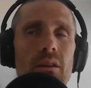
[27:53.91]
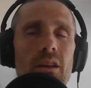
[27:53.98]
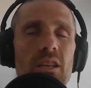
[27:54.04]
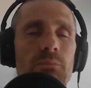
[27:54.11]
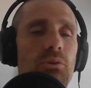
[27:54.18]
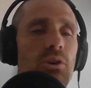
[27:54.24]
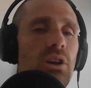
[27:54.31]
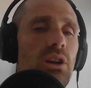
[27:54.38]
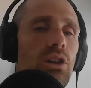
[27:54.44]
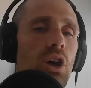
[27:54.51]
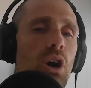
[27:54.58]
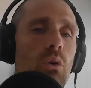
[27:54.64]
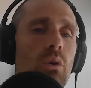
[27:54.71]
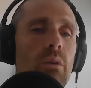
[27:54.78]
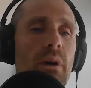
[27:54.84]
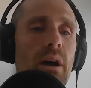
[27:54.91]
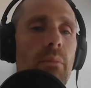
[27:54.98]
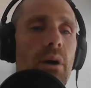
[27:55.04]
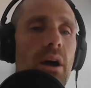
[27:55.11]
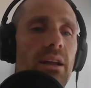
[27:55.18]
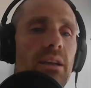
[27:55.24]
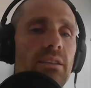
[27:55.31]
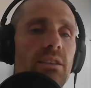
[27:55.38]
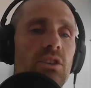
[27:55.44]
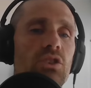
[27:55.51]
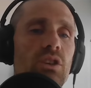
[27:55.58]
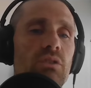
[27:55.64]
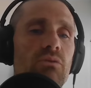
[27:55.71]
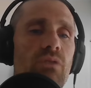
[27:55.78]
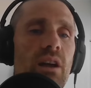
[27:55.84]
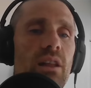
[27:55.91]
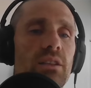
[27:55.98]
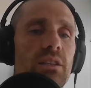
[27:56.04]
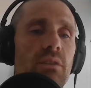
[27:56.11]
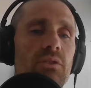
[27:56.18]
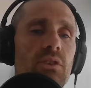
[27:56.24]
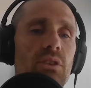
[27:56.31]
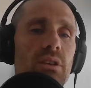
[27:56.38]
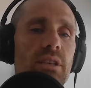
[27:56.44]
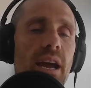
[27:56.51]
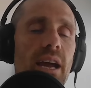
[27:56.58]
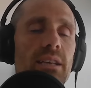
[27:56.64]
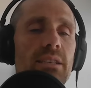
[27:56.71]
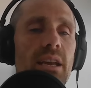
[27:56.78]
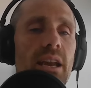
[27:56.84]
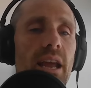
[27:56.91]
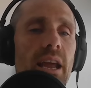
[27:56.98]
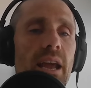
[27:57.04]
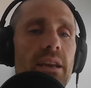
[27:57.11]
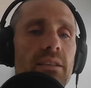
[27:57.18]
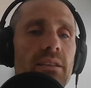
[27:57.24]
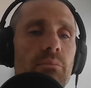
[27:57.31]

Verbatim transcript: is pretty low in my mind because it's just relative to the task at hand.